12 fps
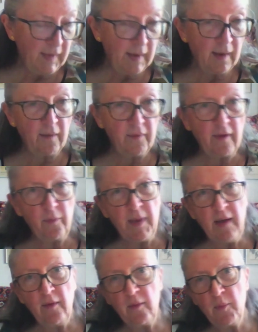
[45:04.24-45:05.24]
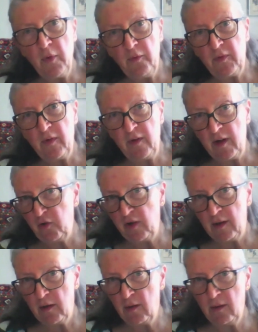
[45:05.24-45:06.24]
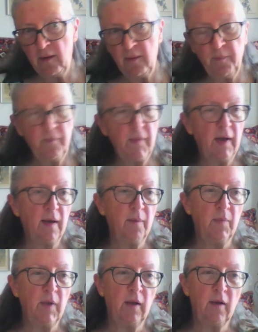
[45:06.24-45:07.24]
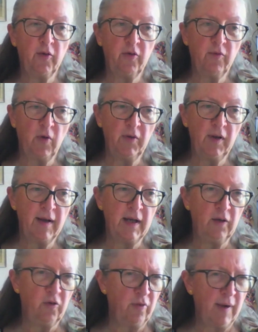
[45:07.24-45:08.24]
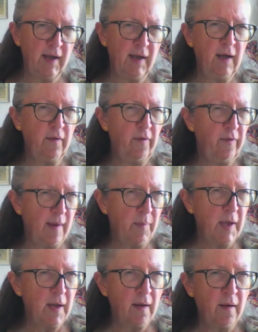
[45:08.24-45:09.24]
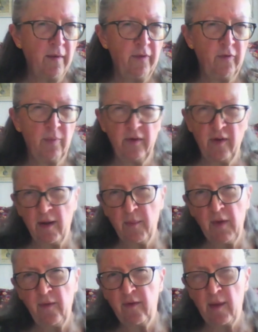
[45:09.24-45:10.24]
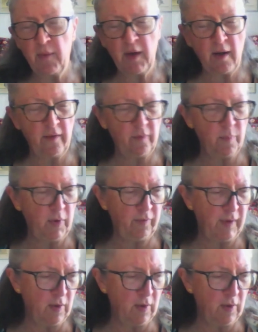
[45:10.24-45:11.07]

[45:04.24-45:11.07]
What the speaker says: There's been the move to digital, a lot of online training and seminars, retirement seminars moving